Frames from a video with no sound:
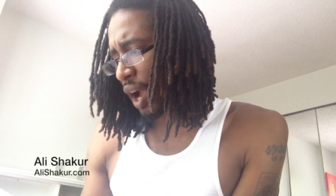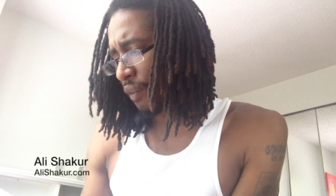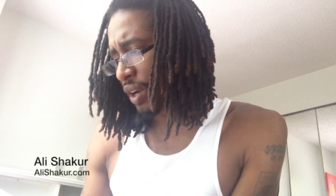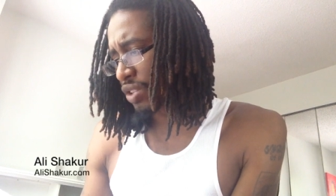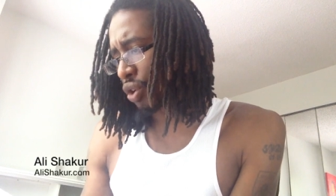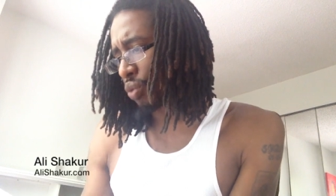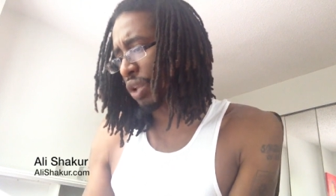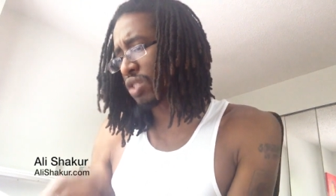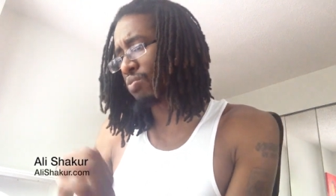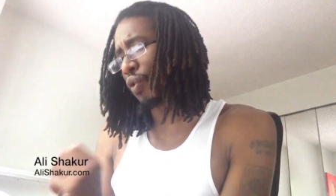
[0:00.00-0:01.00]
All right, so
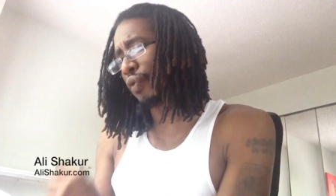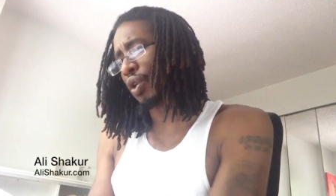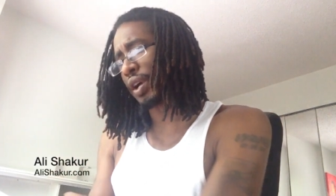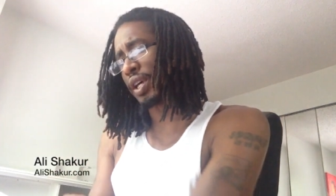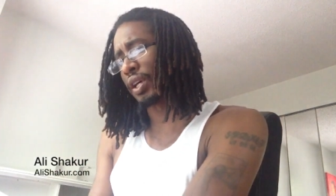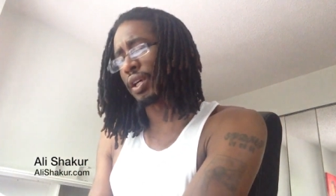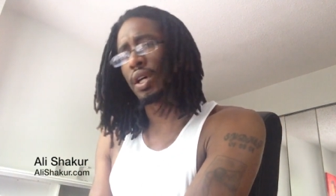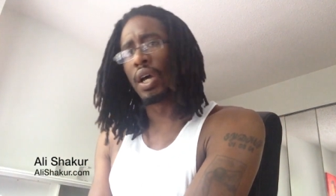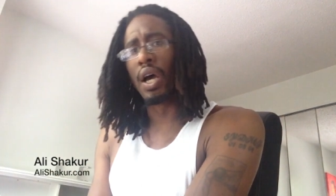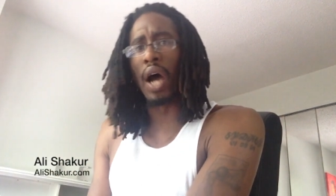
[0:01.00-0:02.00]
let's move on here.
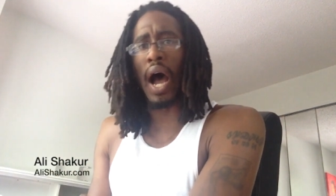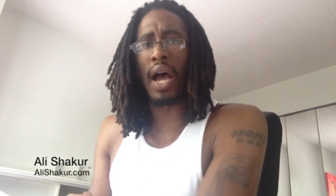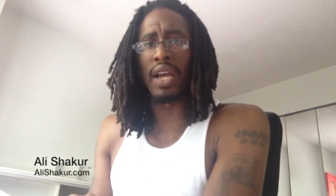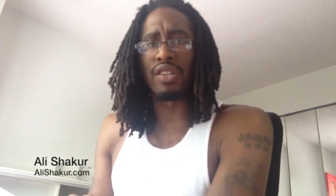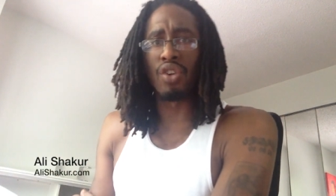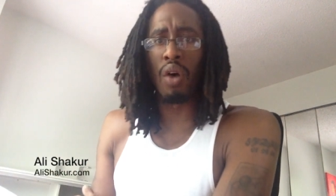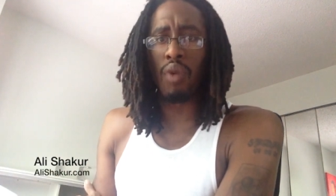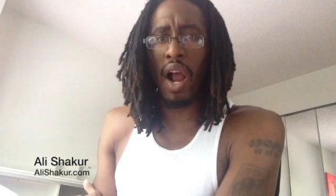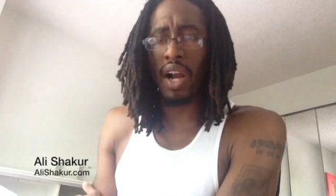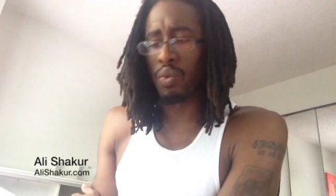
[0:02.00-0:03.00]
All right, so I'm
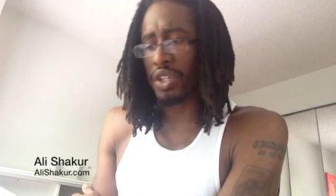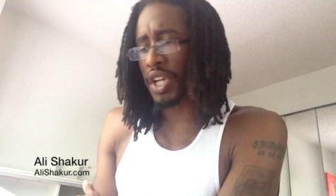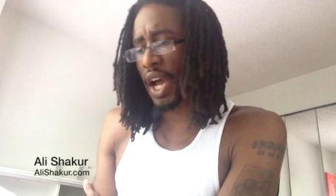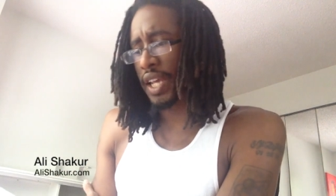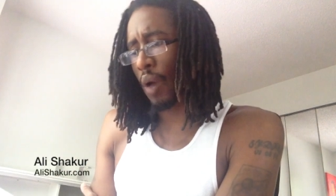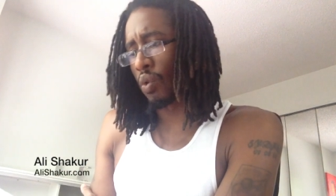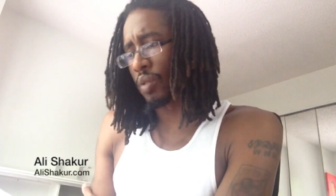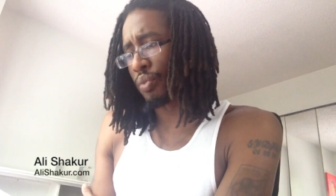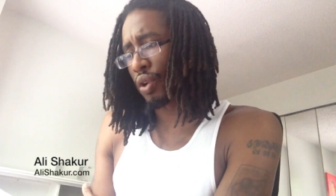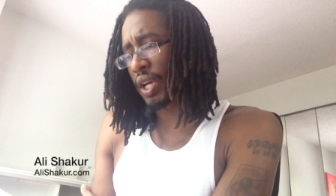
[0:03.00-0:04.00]
rocking with y'all. Y'all want to
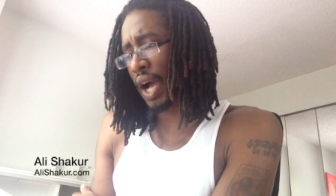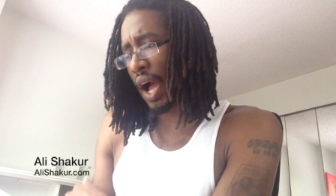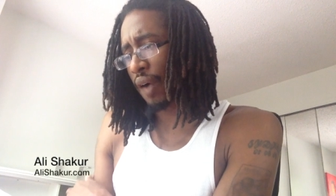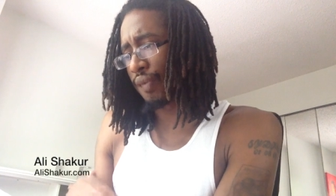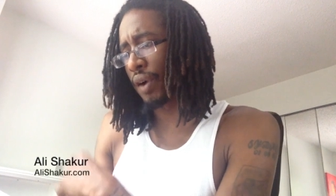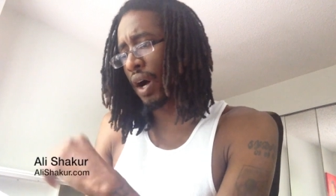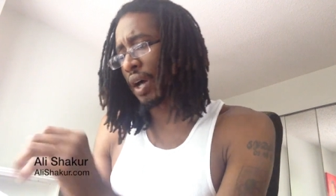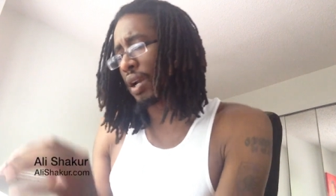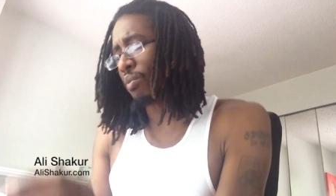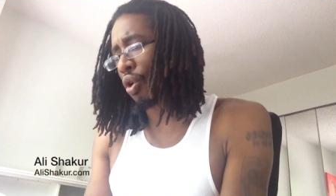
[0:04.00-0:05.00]
boycott?
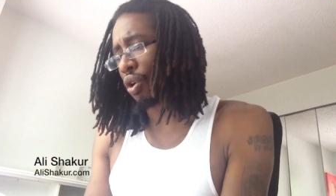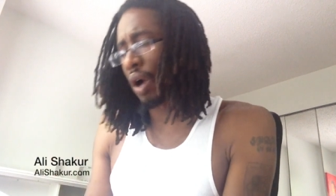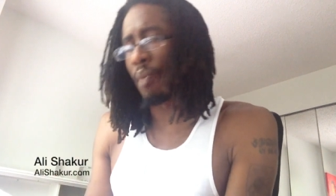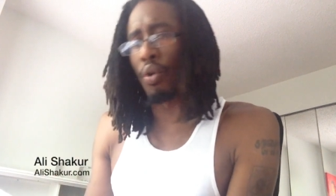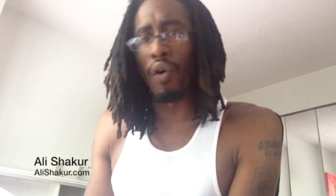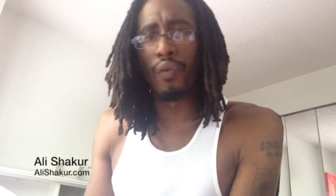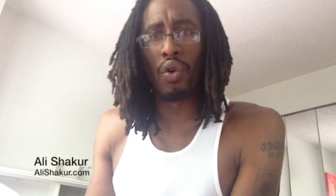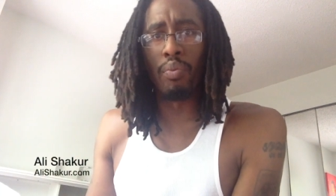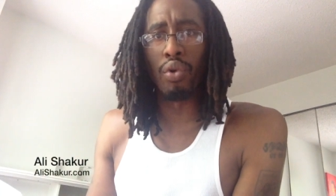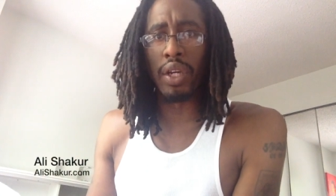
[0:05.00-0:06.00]
Fine. I'm all I'm all
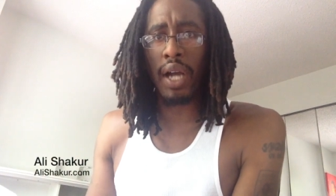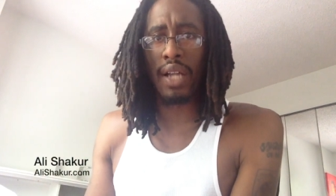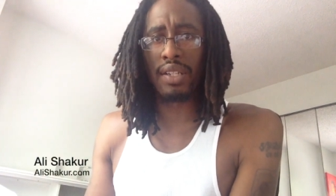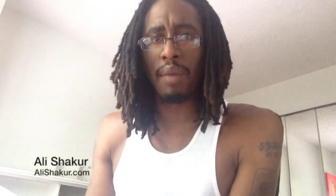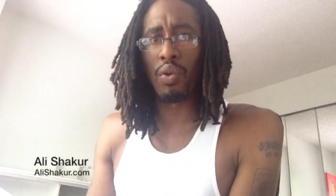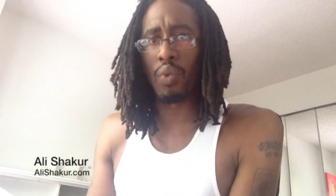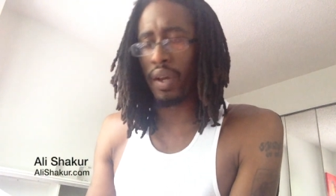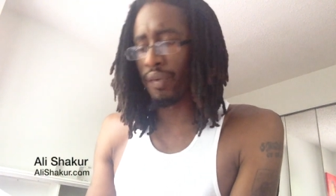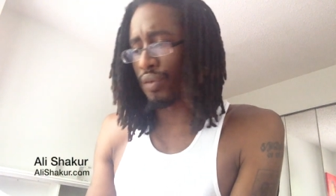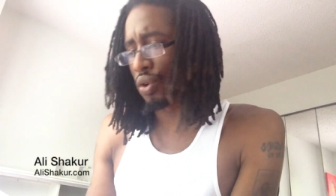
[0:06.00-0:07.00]
for boycotts. I've been
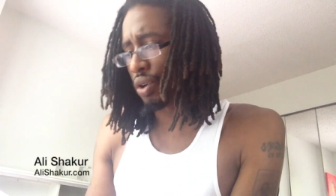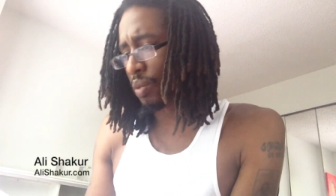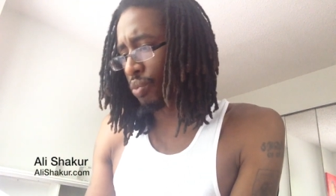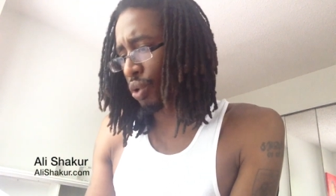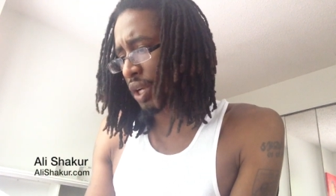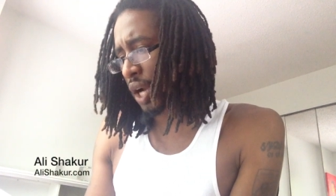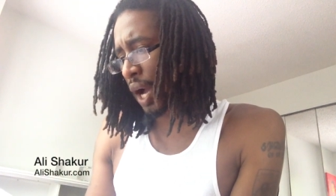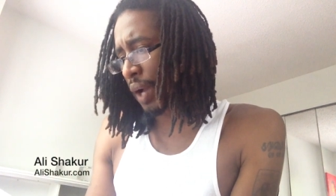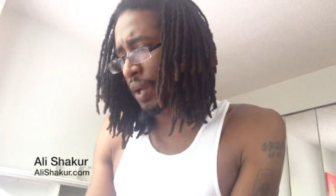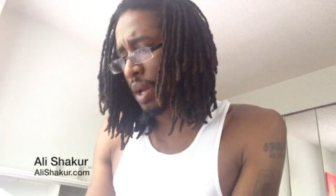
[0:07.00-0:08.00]
waiting for a good
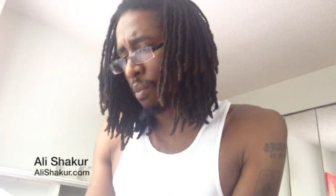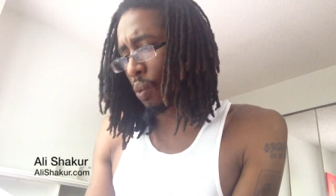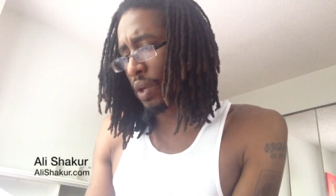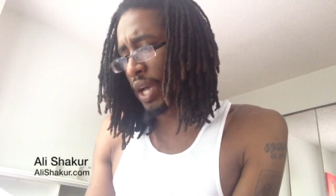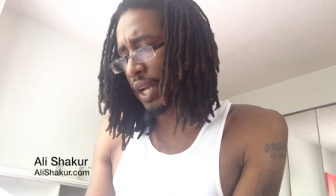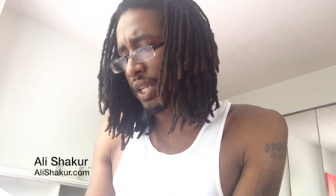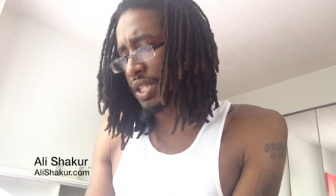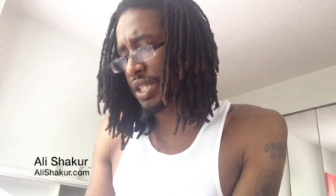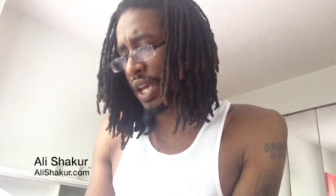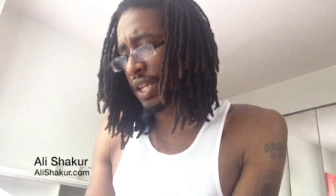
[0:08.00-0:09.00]
boycott. But we got to
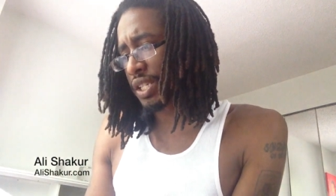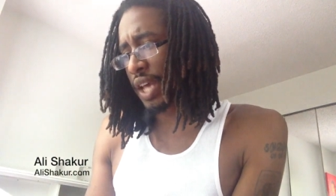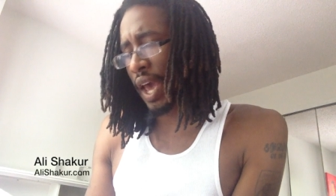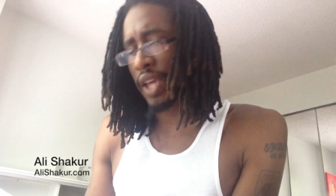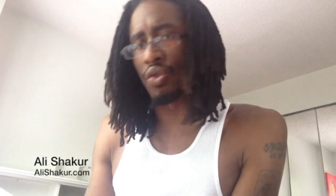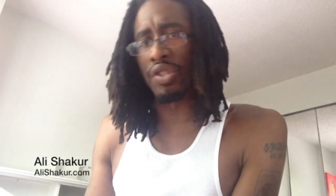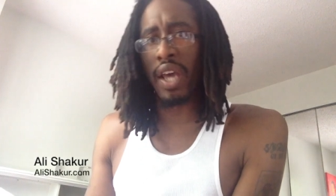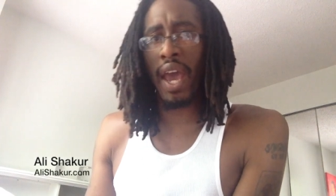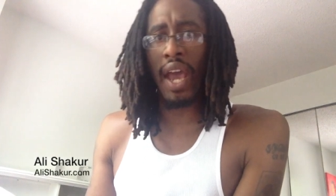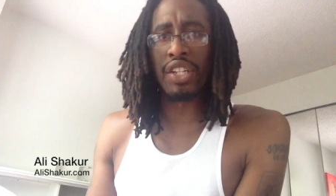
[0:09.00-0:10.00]
understand is that using
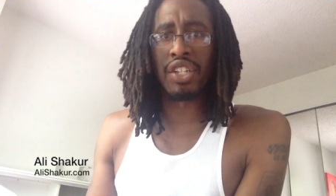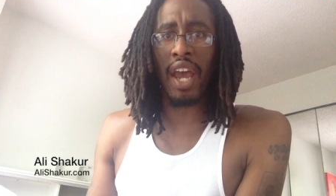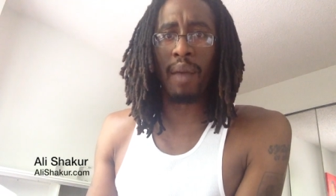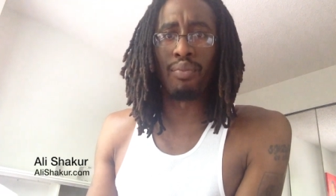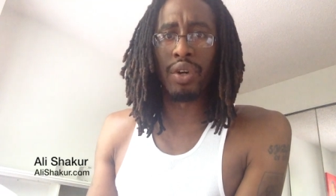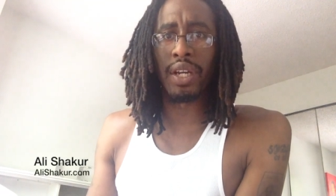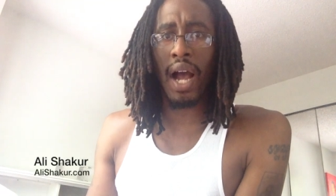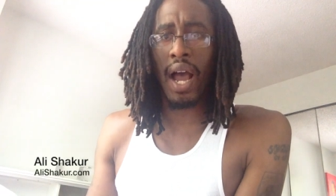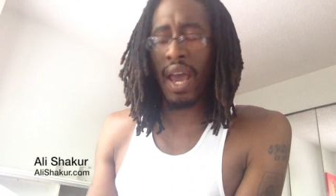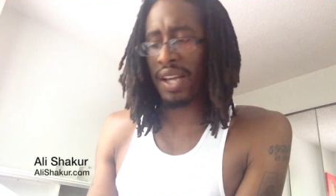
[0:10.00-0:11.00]
the hashtag
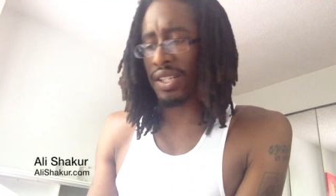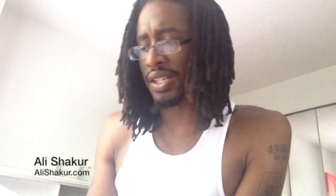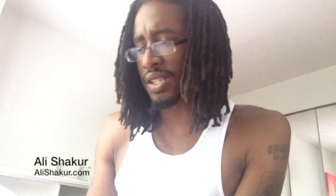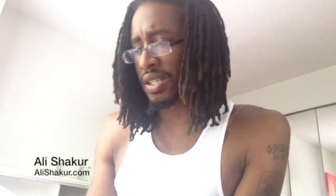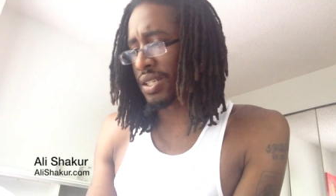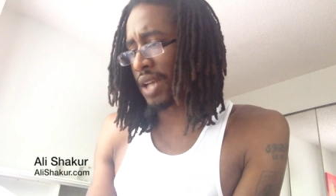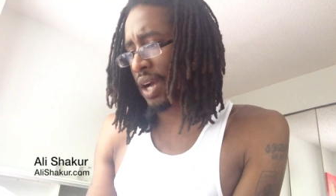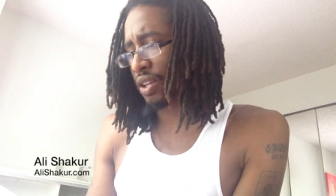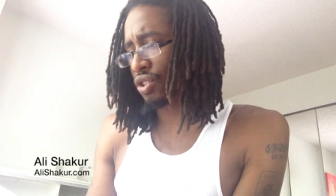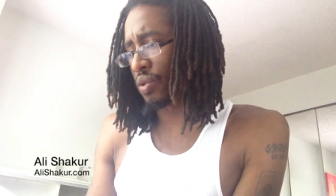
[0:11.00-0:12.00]
boycott exodus is not
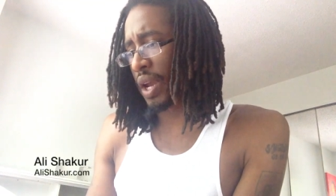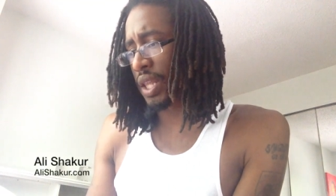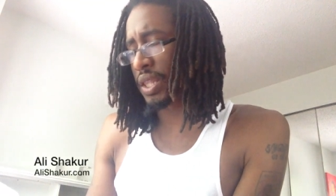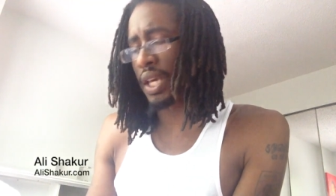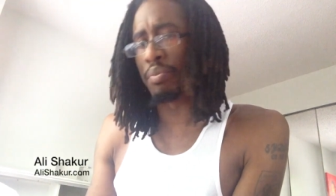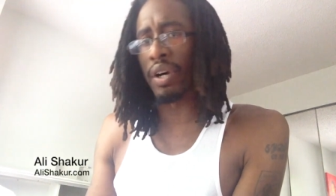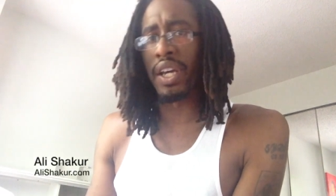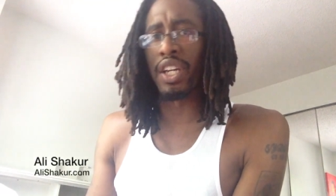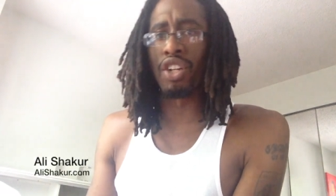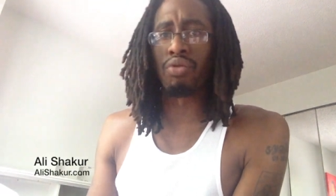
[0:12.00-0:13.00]
going to do anything but
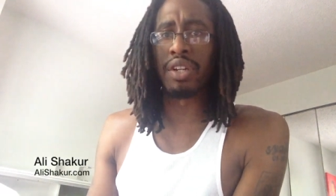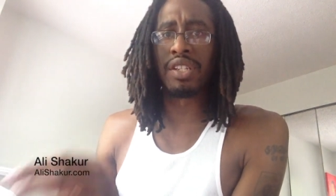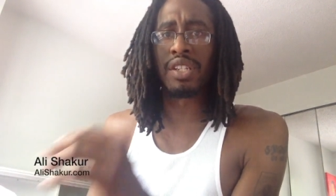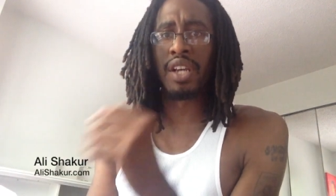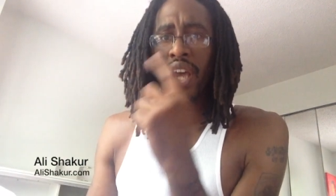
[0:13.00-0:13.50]
increase